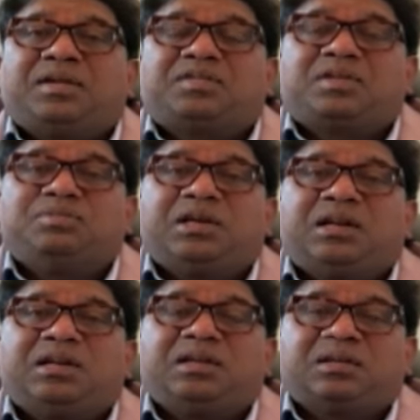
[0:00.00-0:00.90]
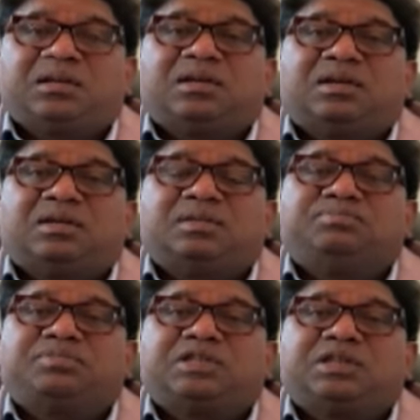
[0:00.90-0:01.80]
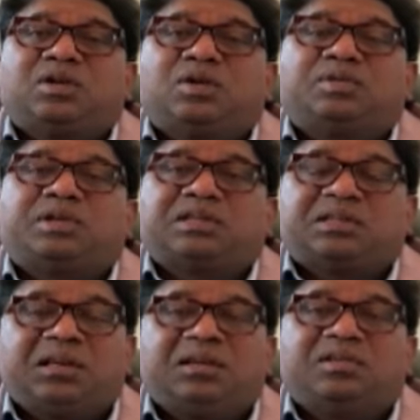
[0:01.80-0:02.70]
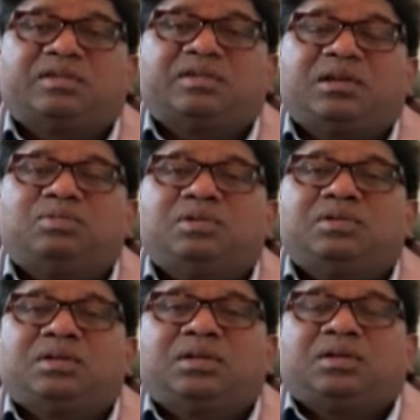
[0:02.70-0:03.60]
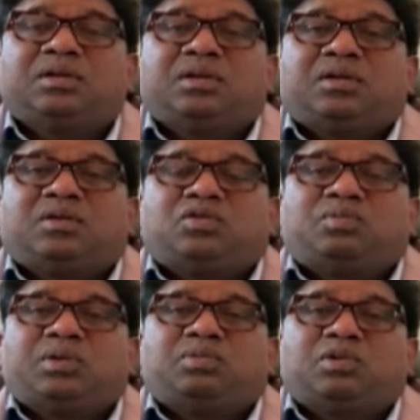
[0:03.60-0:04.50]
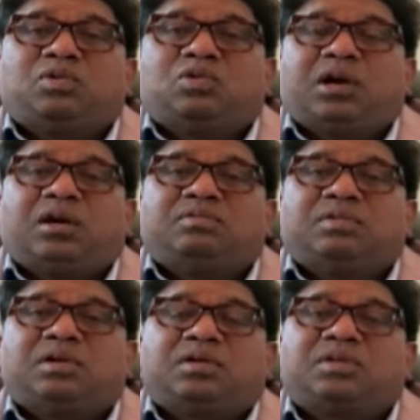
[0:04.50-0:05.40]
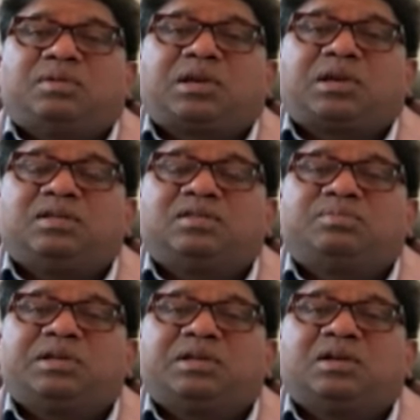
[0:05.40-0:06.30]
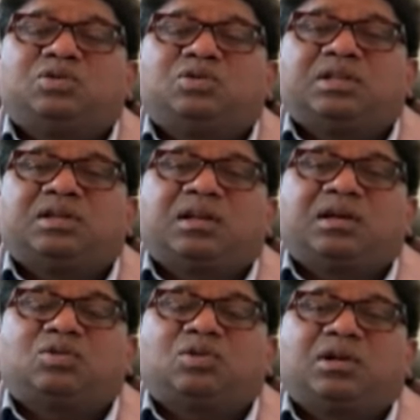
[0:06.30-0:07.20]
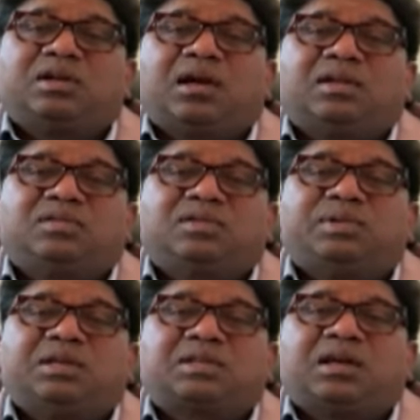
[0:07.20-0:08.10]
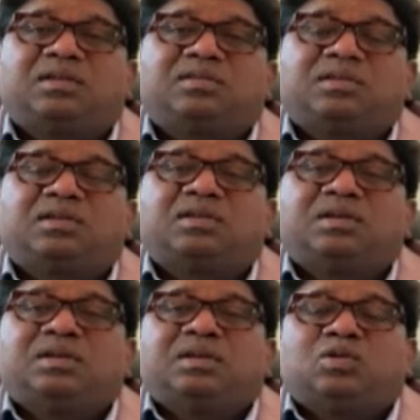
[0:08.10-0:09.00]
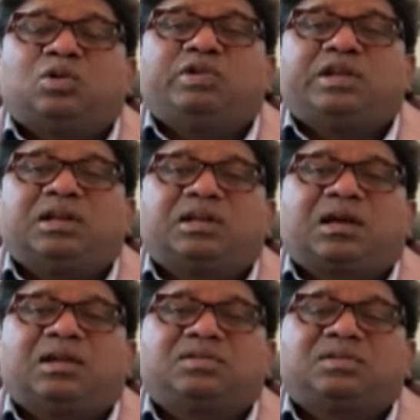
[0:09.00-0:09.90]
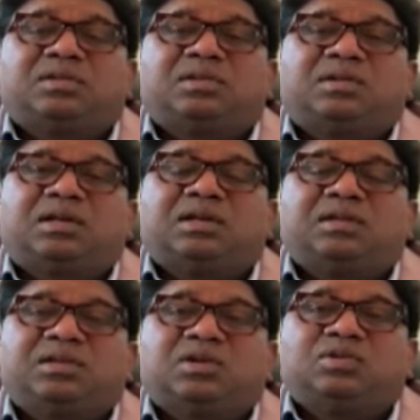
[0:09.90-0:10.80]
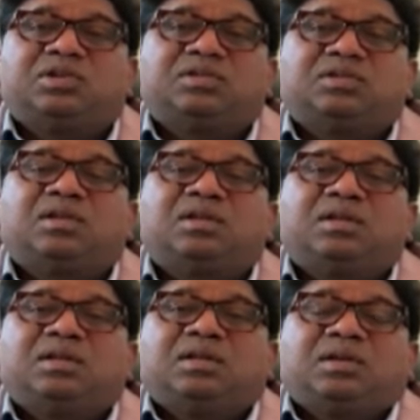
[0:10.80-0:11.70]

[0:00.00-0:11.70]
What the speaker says: and some genetic, you know, testing is available. So people who have some cancer may run together, like colon cancer, breast cancer, ovarian cancer, and, you know, these are all